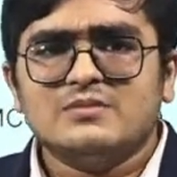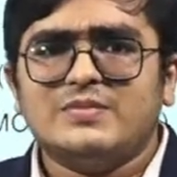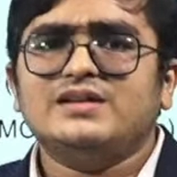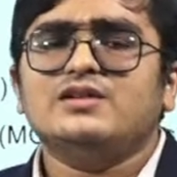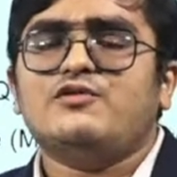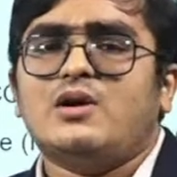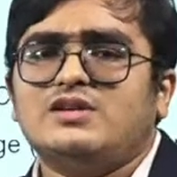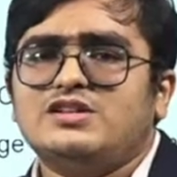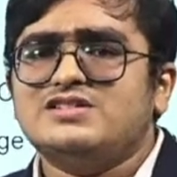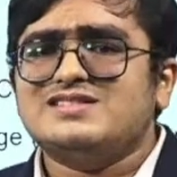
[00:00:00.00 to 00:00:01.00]
But in the
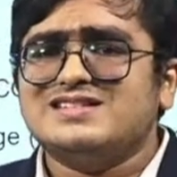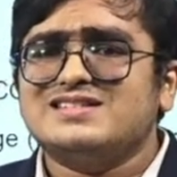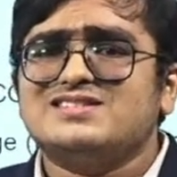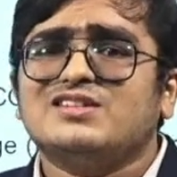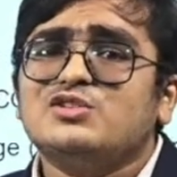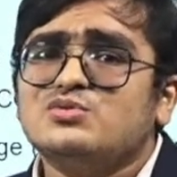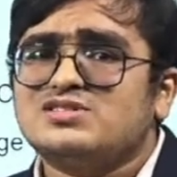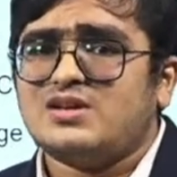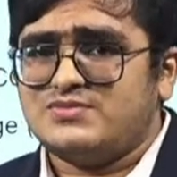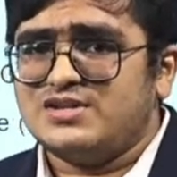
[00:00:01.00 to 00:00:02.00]
foundation, since it's a new
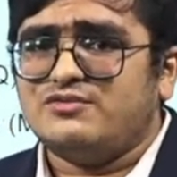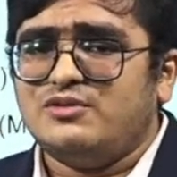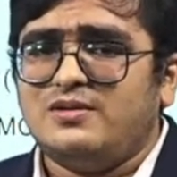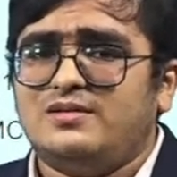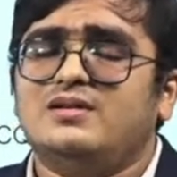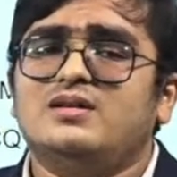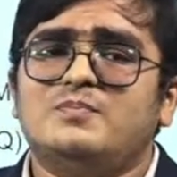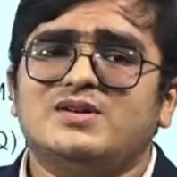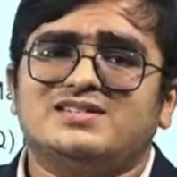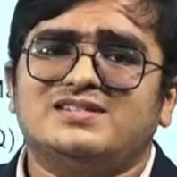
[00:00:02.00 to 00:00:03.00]
subject for
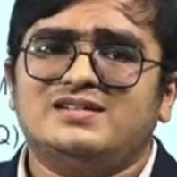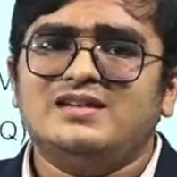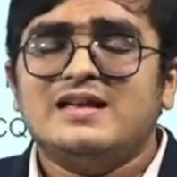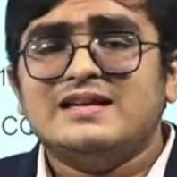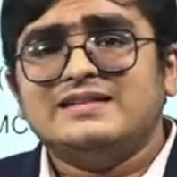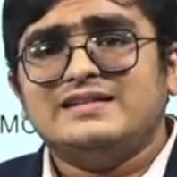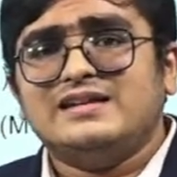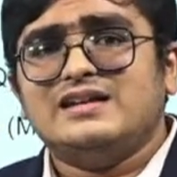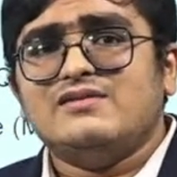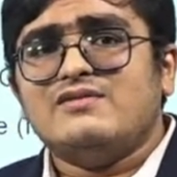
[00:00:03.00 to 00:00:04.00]
a person, they
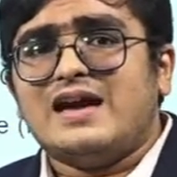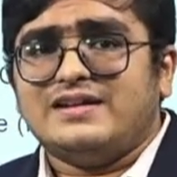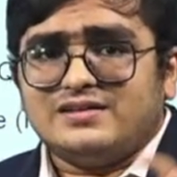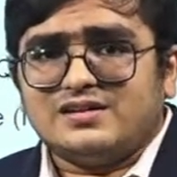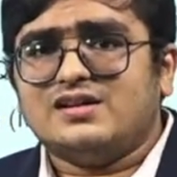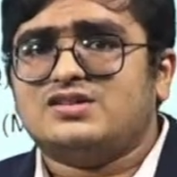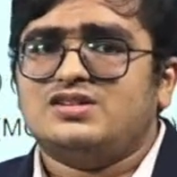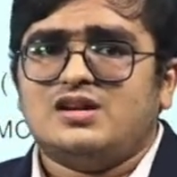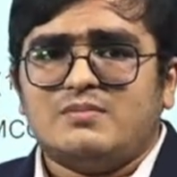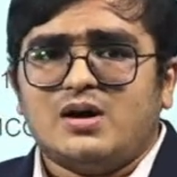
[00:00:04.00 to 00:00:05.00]
give an
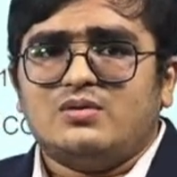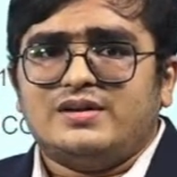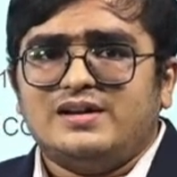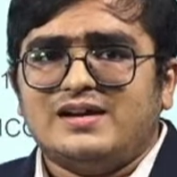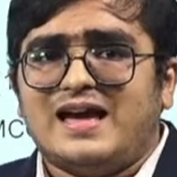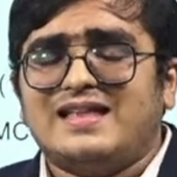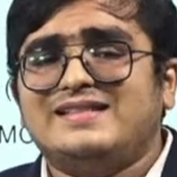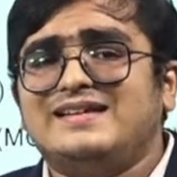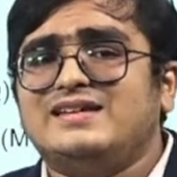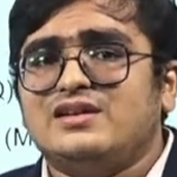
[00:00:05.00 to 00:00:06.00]
introduction about it
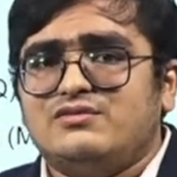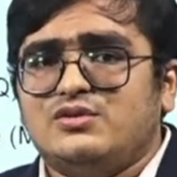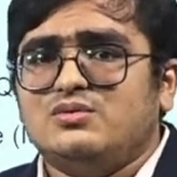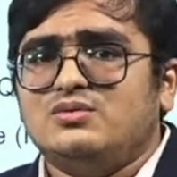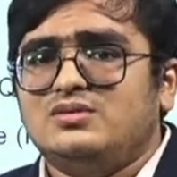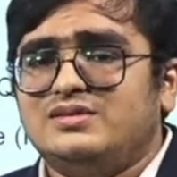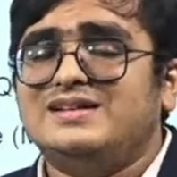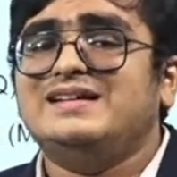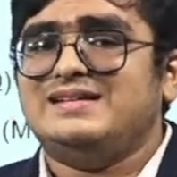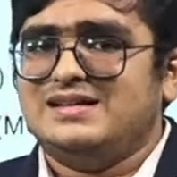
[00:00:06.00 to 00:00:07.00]
and they give you the
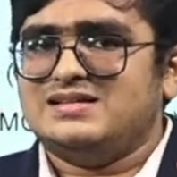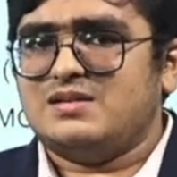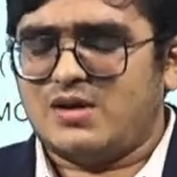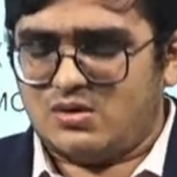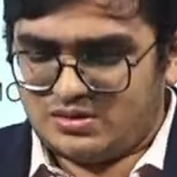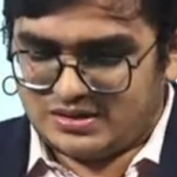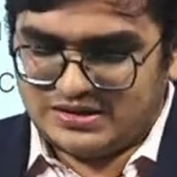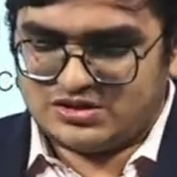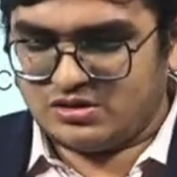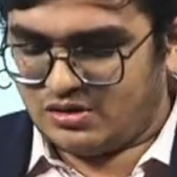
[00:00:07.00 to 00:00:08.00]
details about
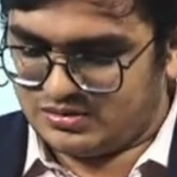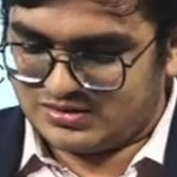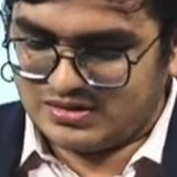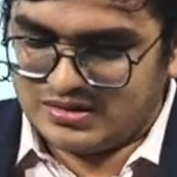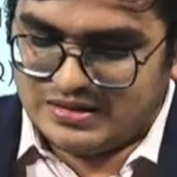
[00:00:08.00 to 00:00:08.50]
each laws.